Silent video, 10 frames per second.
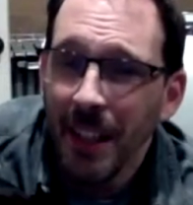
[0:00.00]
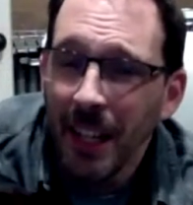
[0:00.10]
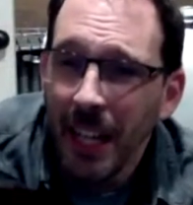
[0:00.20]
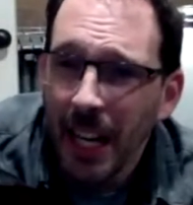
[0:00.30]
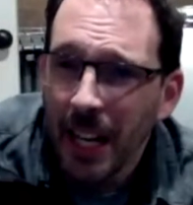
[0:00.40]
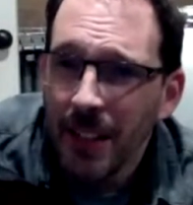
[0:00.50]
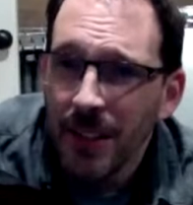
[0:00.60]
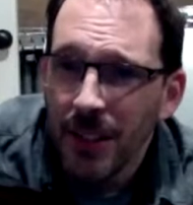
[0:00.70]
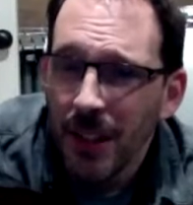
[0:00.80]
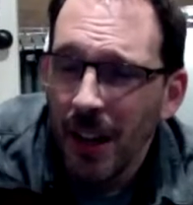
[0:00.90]

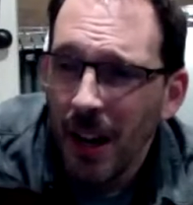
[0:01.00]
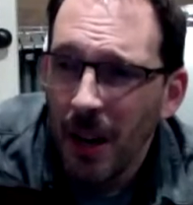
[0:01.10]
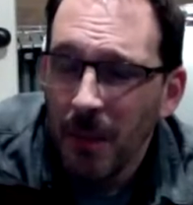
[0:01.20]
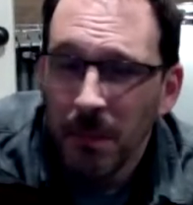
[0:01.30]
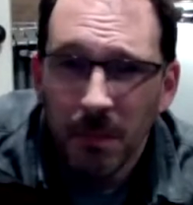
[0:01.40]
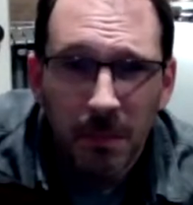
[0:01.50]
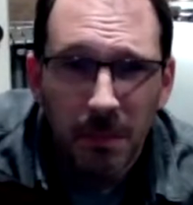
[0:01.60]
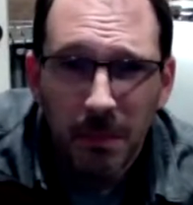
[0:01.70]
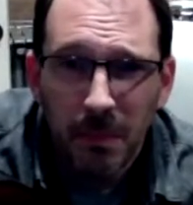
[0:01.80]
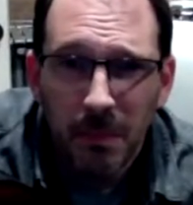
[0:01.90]
And
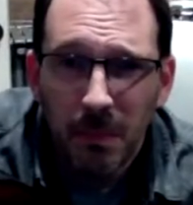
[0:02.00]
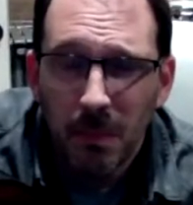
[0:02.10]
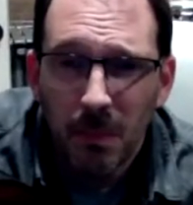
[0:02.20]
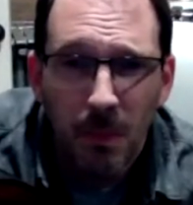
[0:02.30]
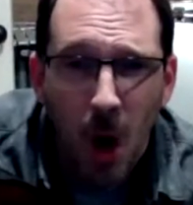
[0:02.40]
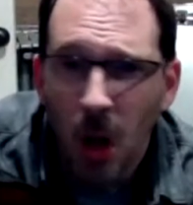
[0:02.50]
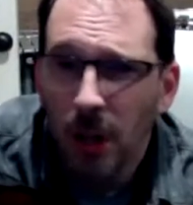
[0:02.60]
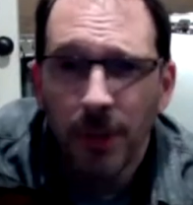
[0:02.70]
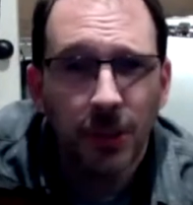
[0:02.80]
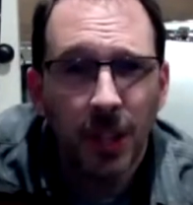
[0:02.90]
all of
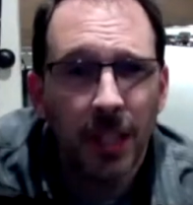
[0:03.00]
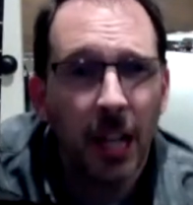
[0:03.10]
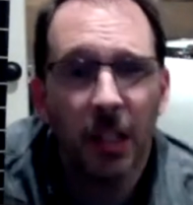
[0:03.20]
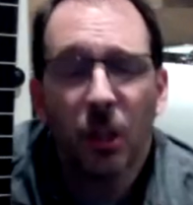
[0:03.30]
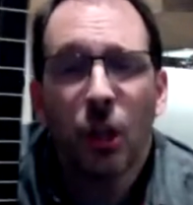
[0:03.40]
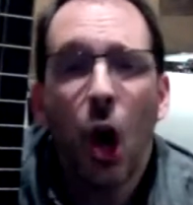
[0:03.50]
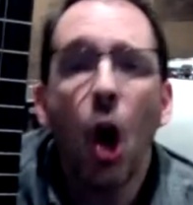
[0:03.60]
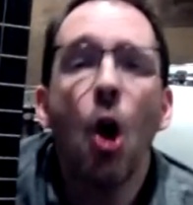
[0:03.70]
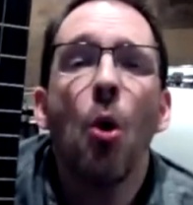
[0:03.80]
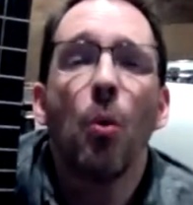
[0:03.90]
a sudden I learned,
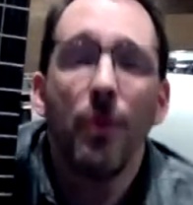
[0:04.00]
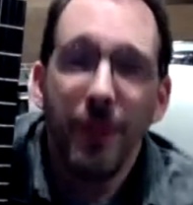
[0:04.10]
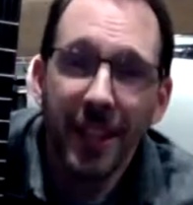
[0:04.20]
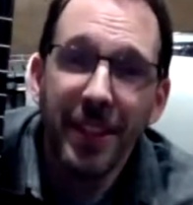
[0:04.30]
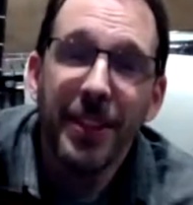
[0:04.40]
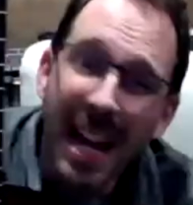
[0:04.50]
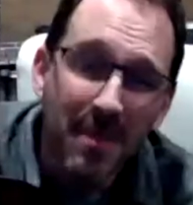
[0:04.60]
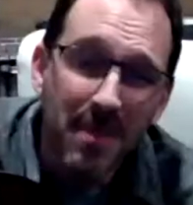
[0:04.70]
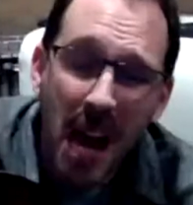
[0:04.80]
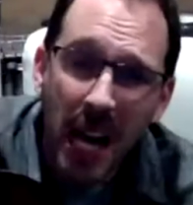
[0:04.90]
oh,
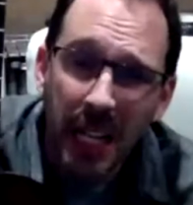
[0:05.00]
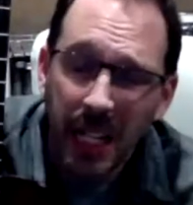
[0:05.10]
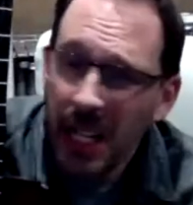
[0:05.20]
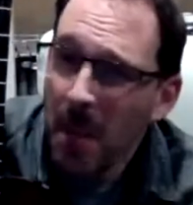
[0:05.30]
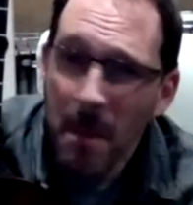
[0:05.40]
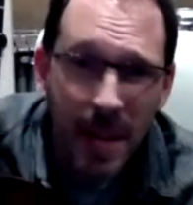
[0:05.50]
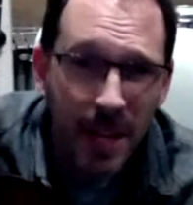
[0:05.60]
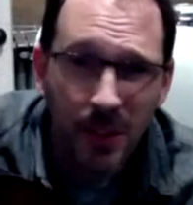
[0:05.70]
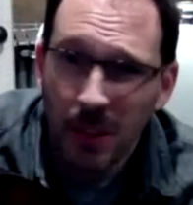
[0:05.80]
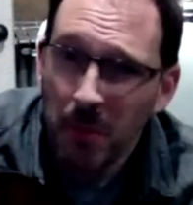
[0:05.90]
I'm not an
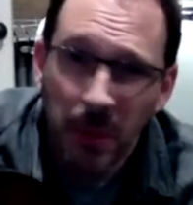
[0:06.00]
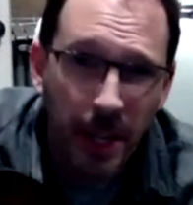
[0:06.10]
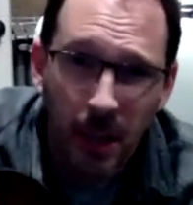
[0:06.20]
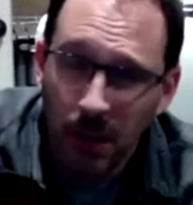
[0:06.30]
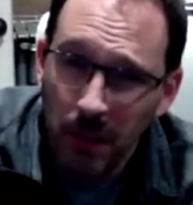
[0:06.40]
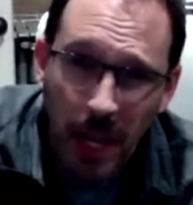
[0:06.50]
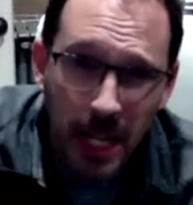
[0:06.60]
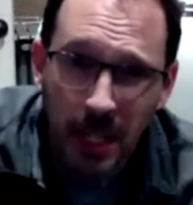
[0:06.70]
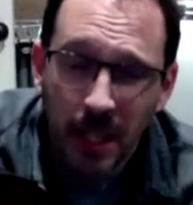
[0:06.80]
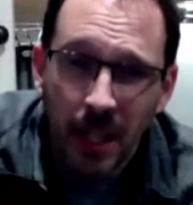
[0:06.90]
amazing player.
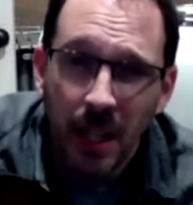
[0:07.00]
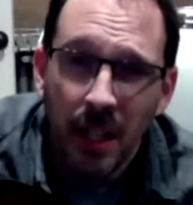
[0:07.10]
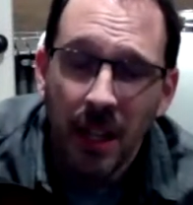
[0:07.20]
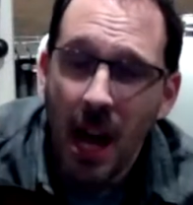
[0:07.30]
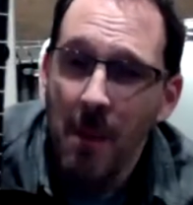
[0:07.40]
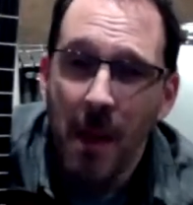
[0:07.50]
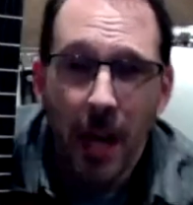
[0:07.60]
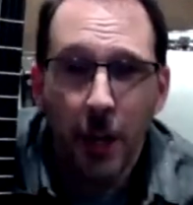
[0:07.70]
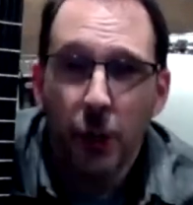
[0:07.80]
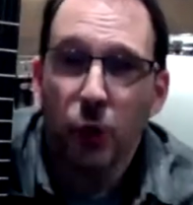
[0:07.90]
Like, I'm
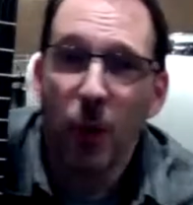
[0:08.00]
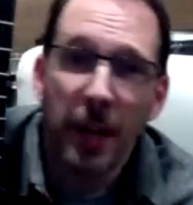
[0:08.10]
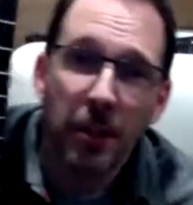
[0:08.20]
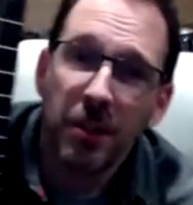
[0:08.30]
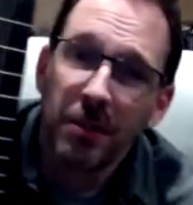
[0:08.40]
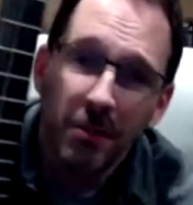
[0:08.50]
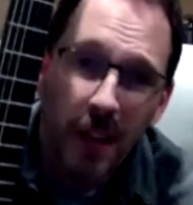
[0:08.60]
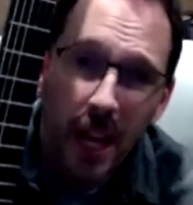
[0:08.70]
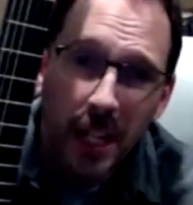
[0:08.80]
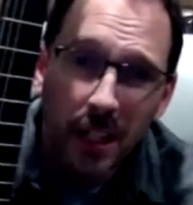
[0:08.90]
not a shredder
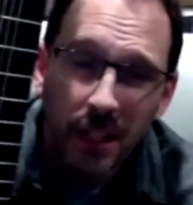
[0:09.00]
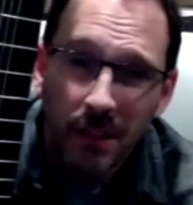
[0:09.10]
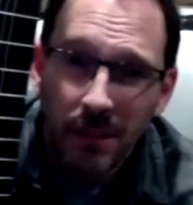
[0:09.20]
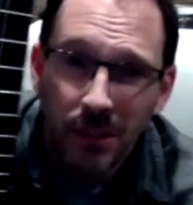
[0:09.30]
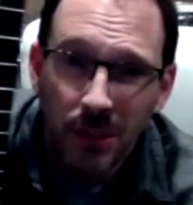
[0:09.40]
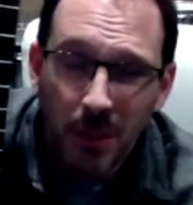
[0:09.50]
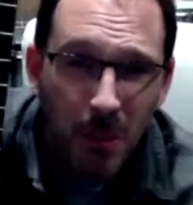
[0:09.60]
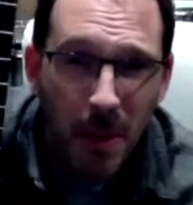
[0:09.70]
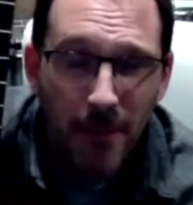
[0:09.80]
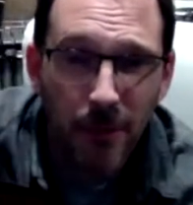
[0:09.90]
like some
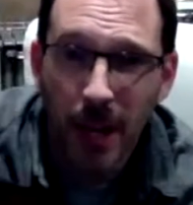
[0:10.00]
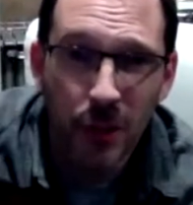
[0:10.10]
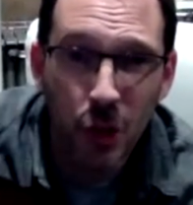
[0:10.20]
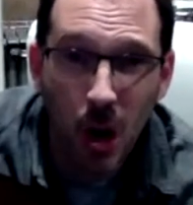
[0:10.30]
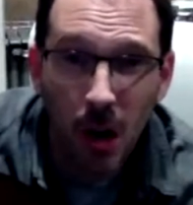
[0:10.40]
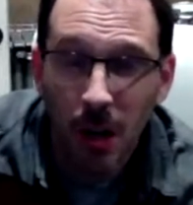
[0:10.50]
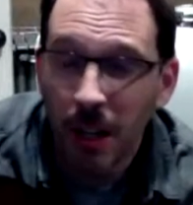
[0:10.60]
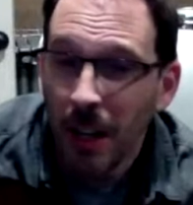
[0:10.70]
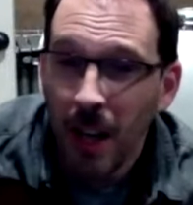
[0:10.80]
of my friends are.